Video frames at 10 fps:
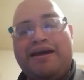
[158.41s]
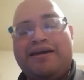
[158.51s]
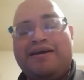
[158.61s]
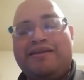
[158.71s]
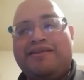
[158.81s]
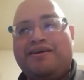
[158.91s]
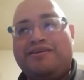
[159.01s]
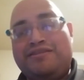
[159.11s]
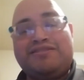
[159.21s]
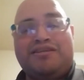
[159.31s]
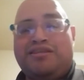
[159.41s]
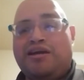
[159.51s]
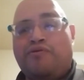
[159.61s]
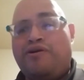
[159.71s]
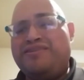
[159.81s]
and it's gonna
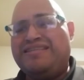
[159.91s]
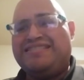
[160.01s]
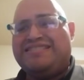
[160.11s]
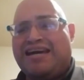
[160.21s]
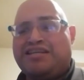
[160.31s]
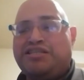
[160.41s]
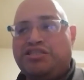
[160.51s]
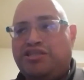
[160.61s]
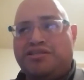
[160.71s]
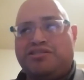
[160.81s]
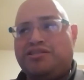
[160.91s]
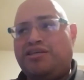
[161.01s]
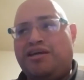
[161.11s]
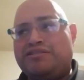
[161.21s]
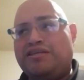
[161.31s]
take a while. This is actually just a
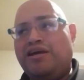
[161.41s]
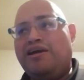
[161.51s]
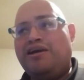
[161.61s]
test.